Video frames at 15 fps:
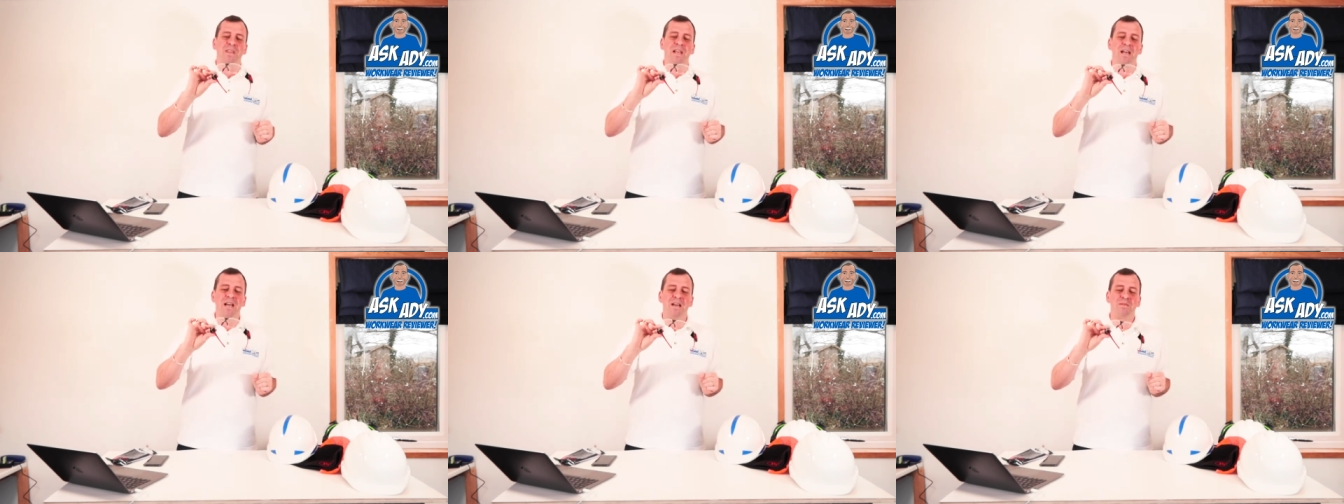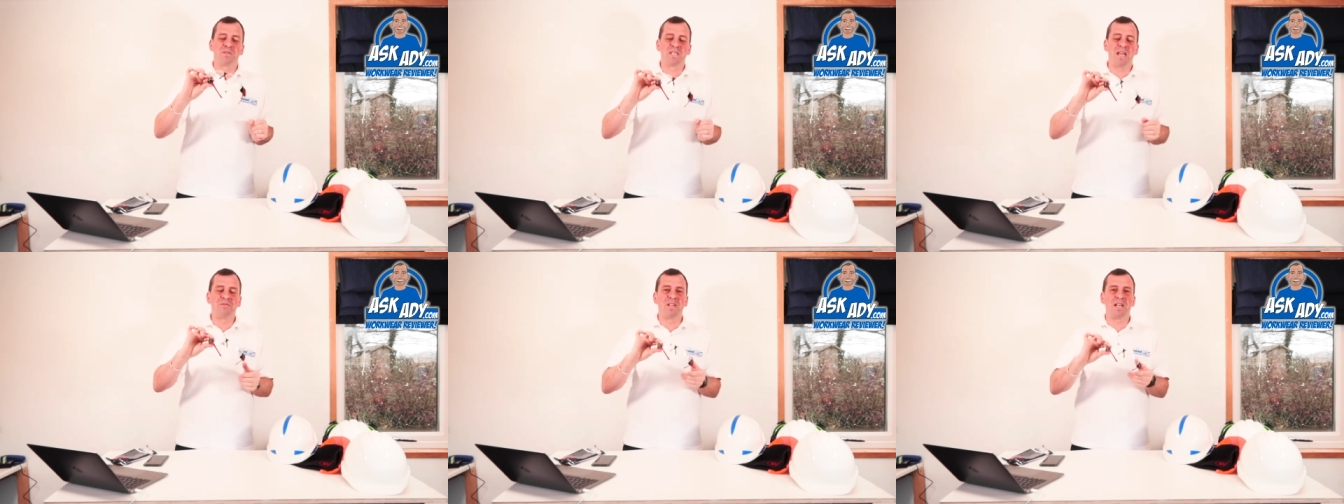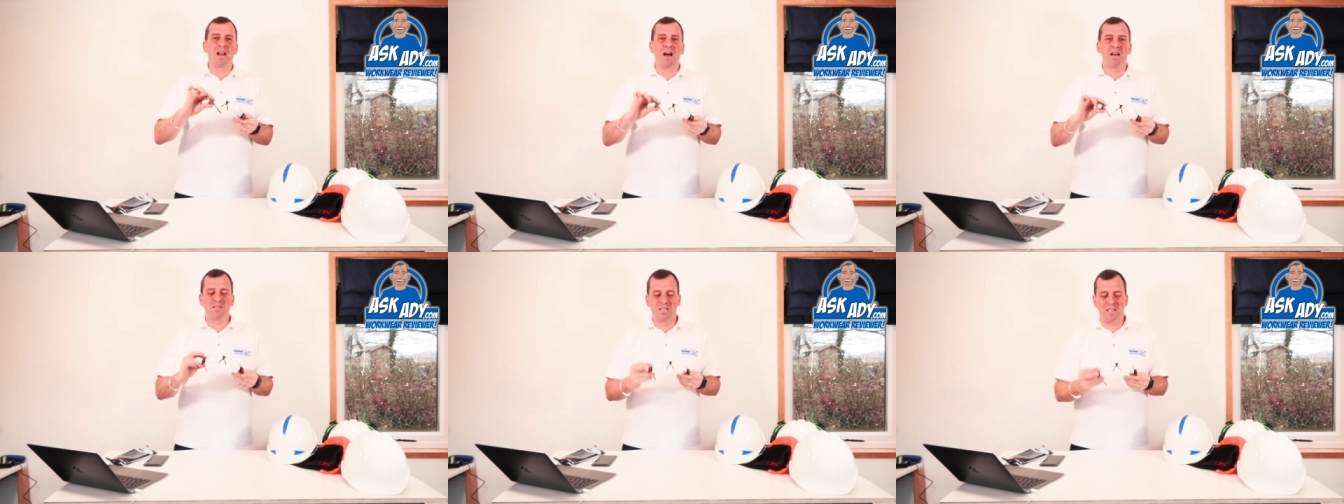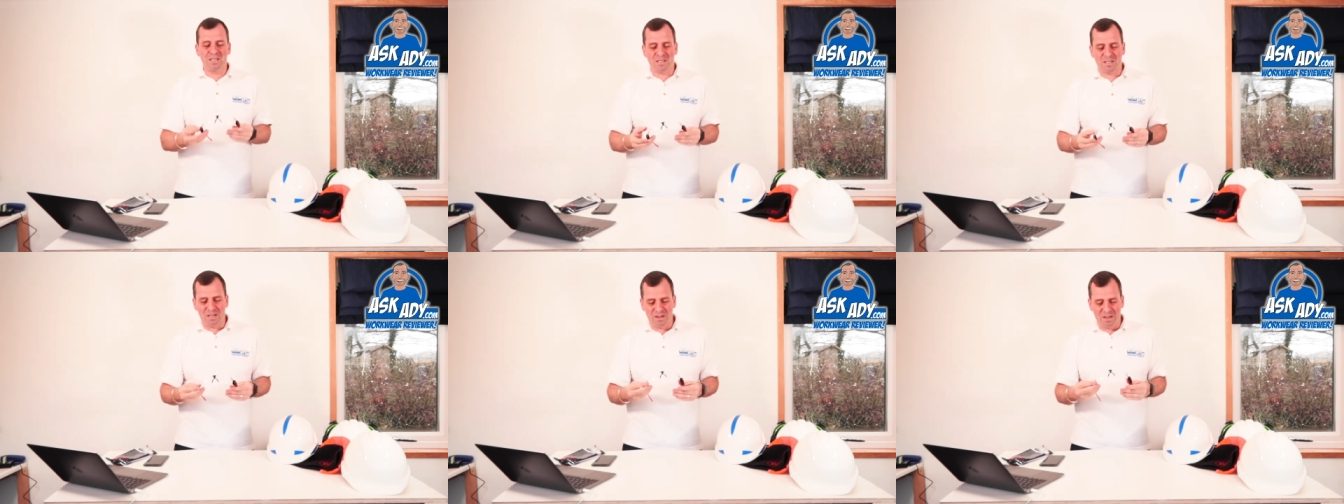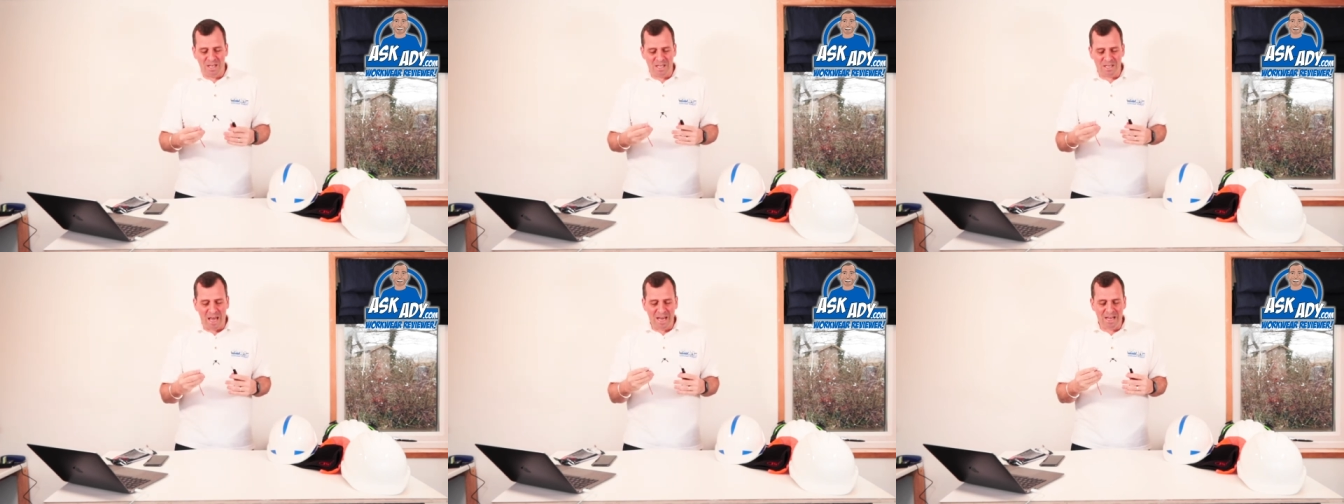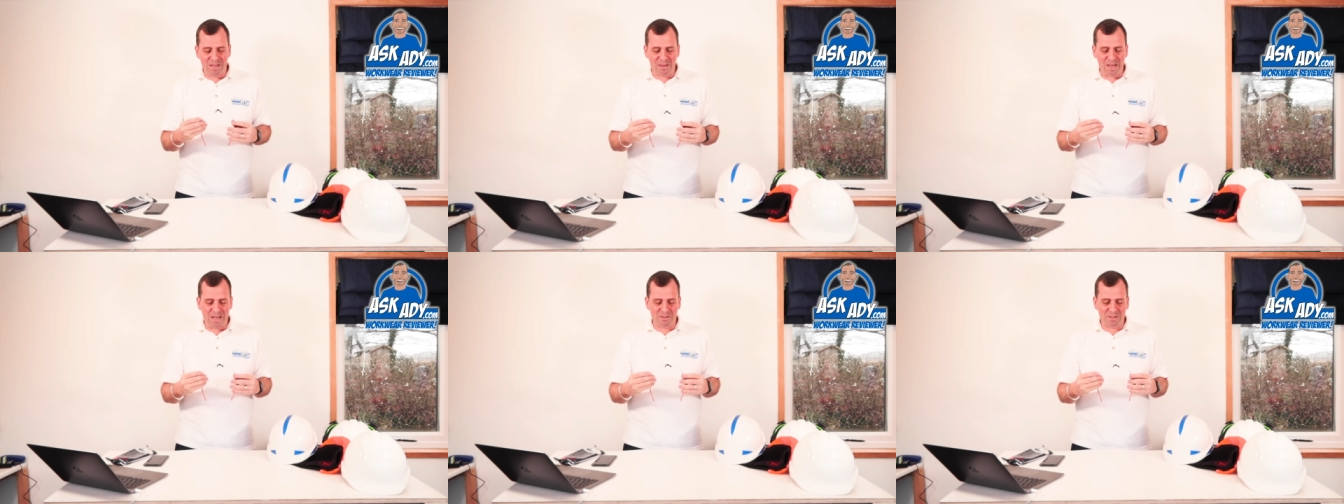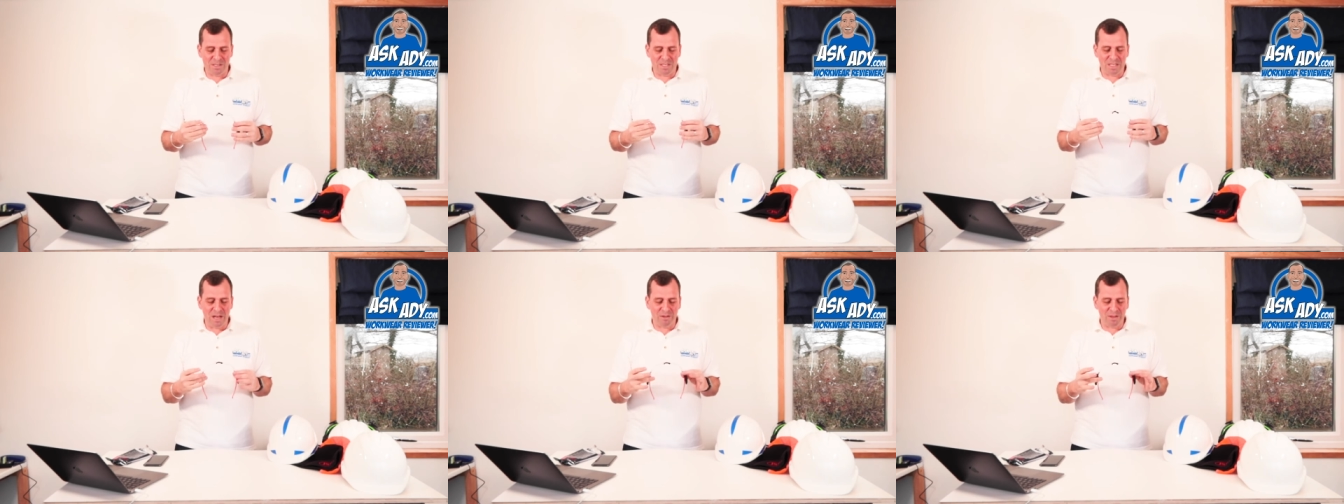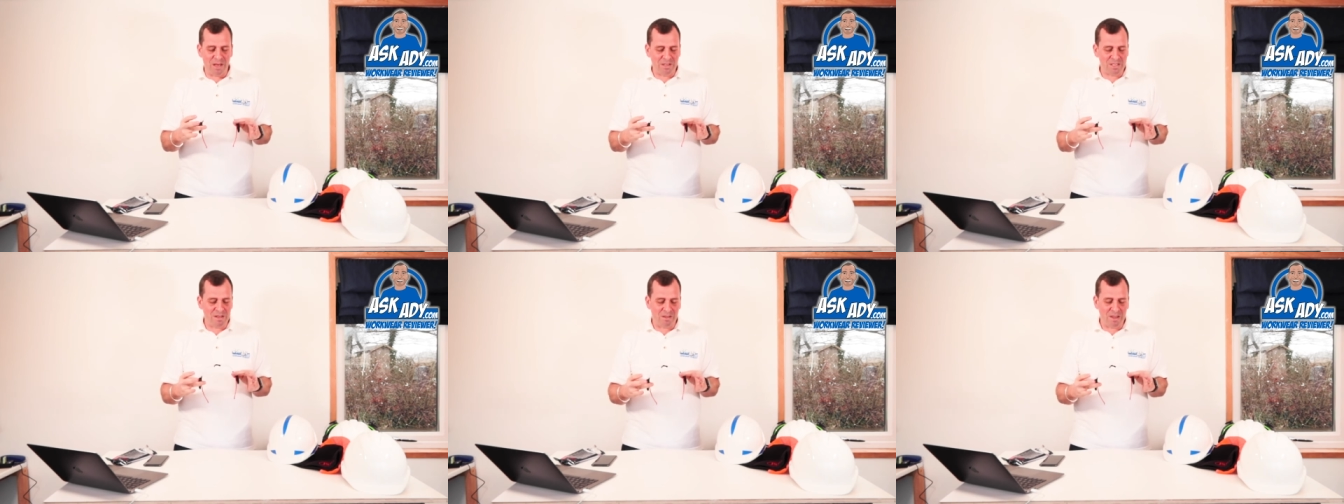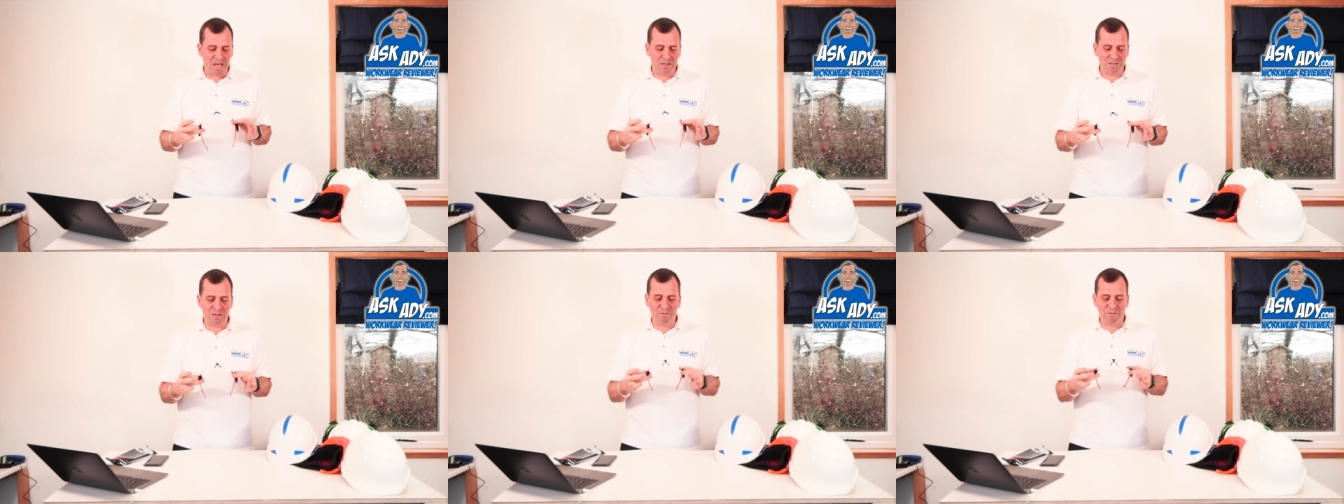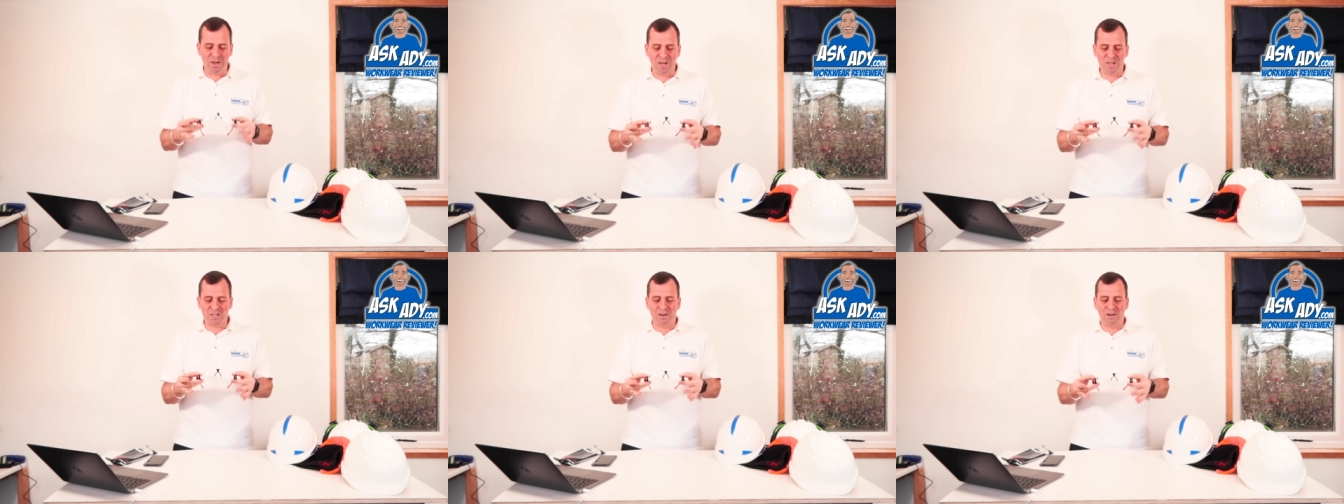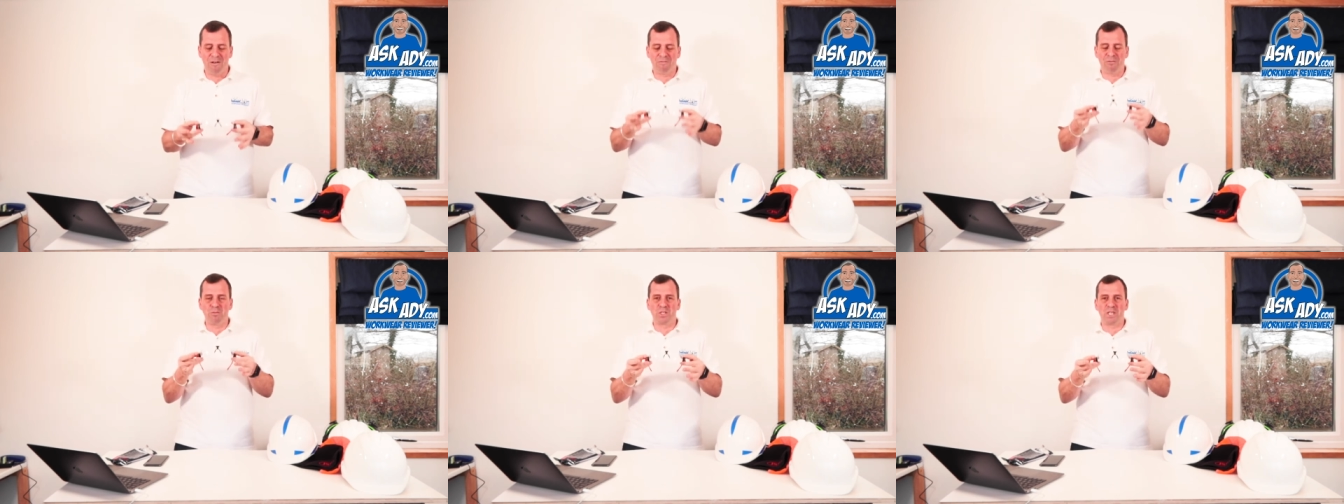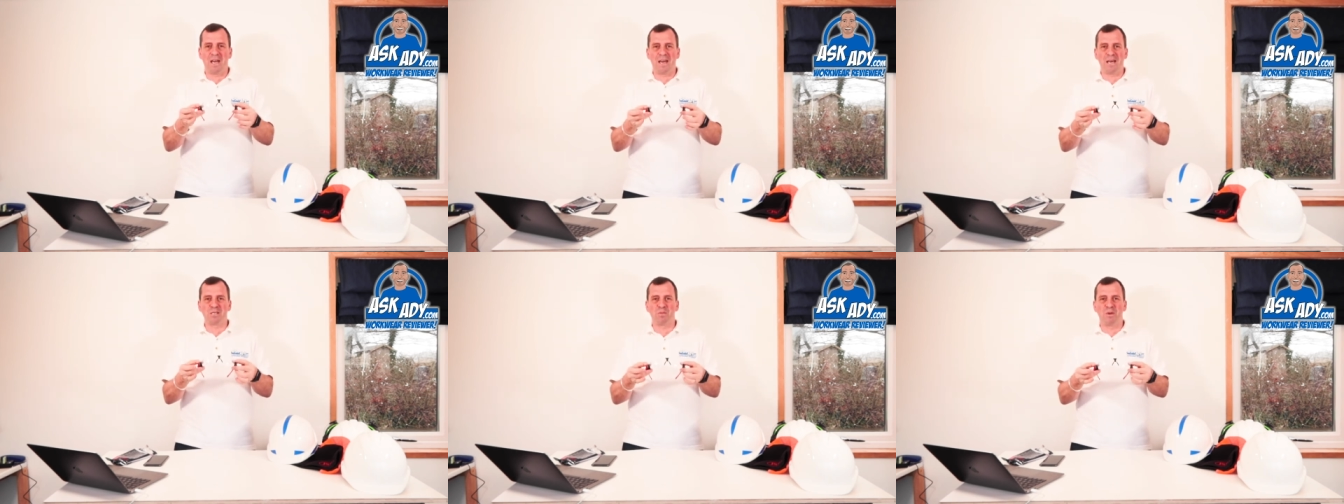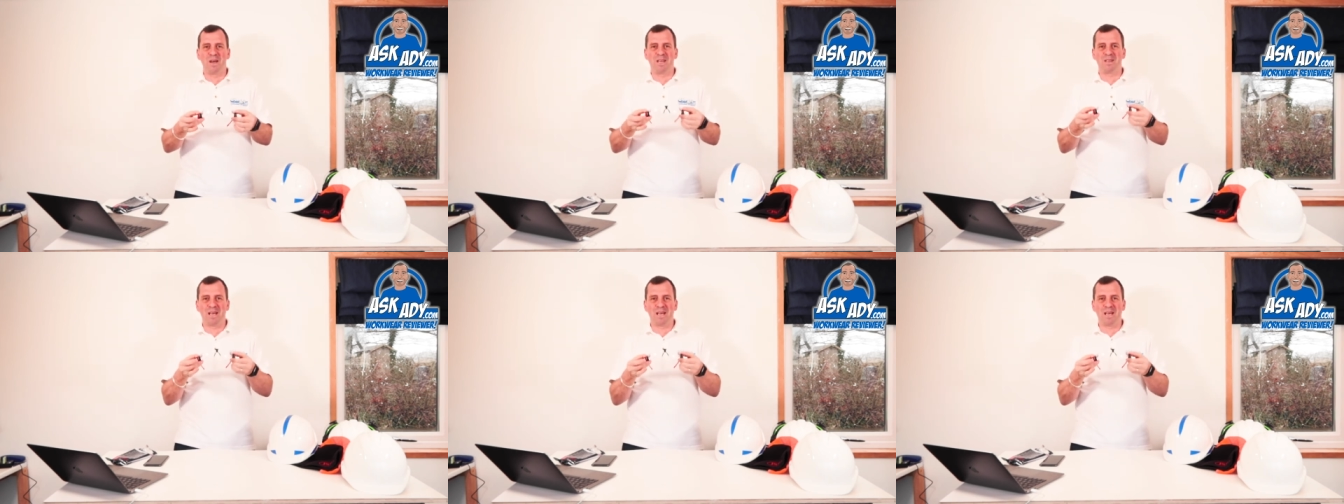um, safety glasses, the eight thousand Stealth eight thousand version from J S P.